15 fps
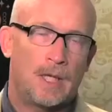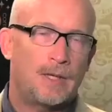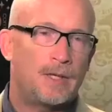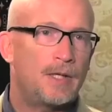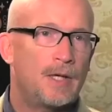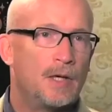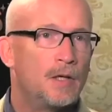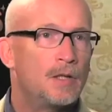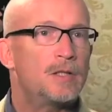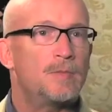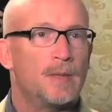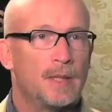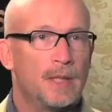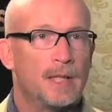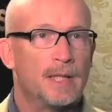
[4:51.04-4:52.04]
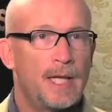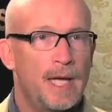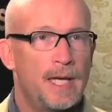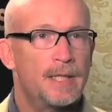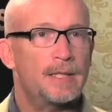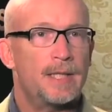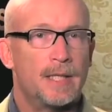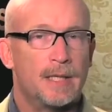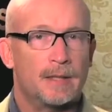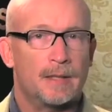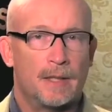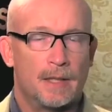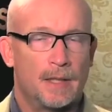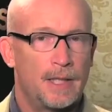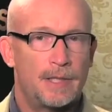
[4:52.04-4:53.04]
I think ultimately that is it,
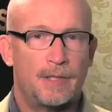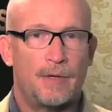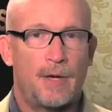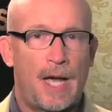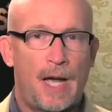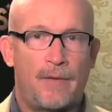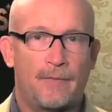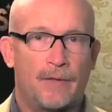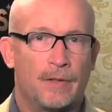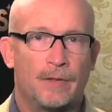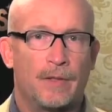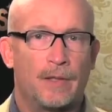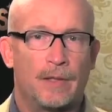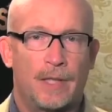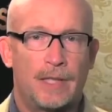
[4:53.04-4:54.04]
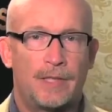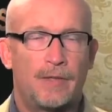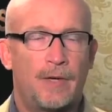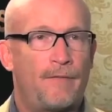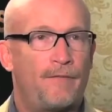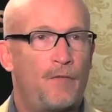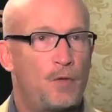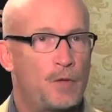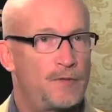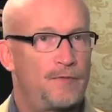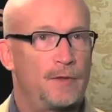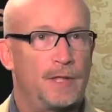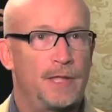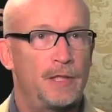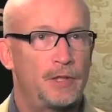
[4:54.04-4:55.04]
unless you have
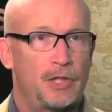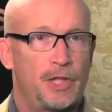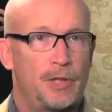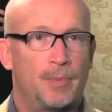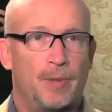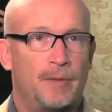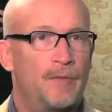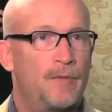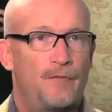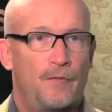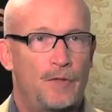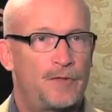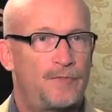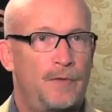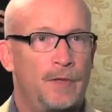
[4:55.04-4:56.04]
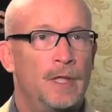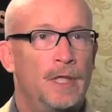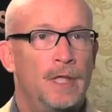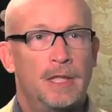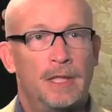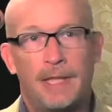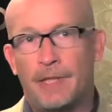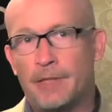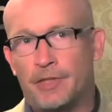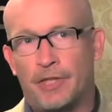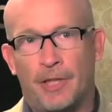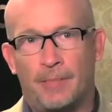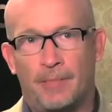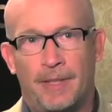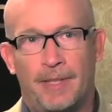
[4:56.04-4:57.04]
forceful leadership. But forceful
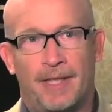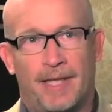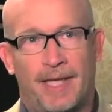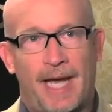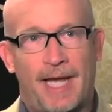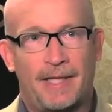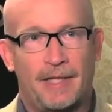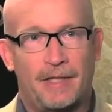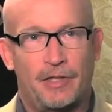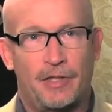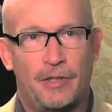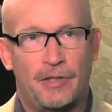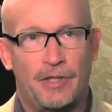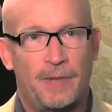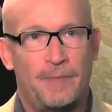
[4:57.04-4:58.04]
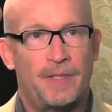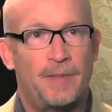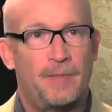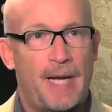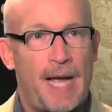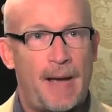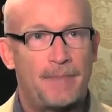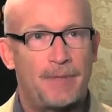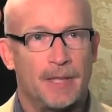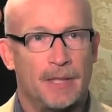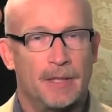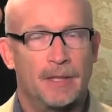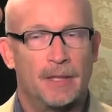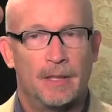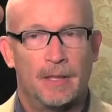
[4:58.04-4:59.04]
leadership in the Catholic Church seems to be
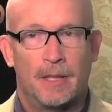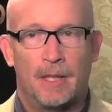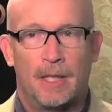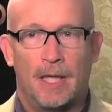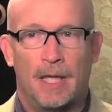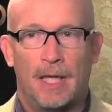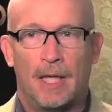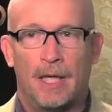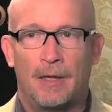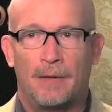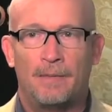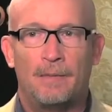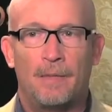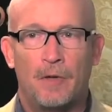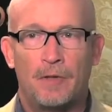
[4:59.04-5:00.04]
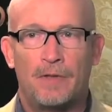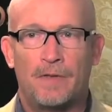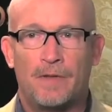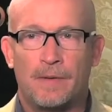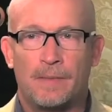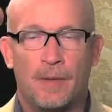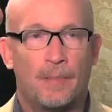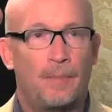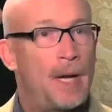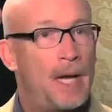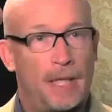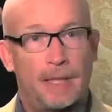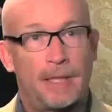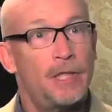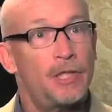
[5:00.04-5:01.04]
absent. Most of them are
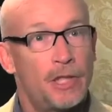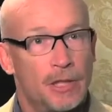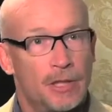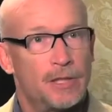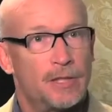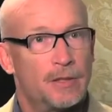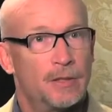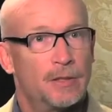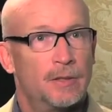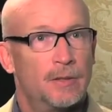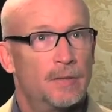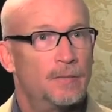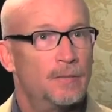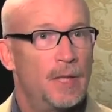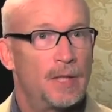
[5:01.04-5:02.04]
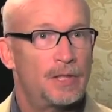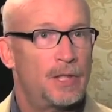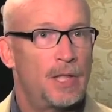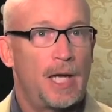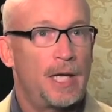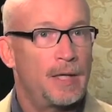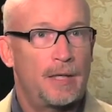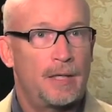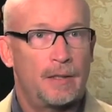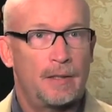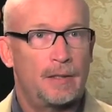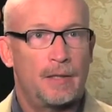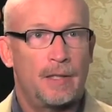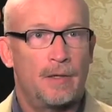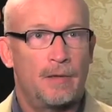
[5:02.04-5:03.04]
politicians, much like,
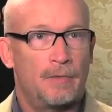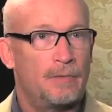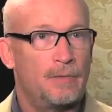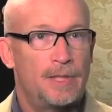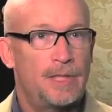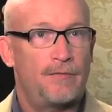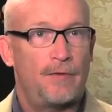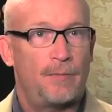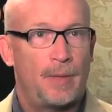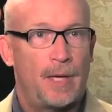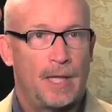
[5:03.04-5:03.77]
civil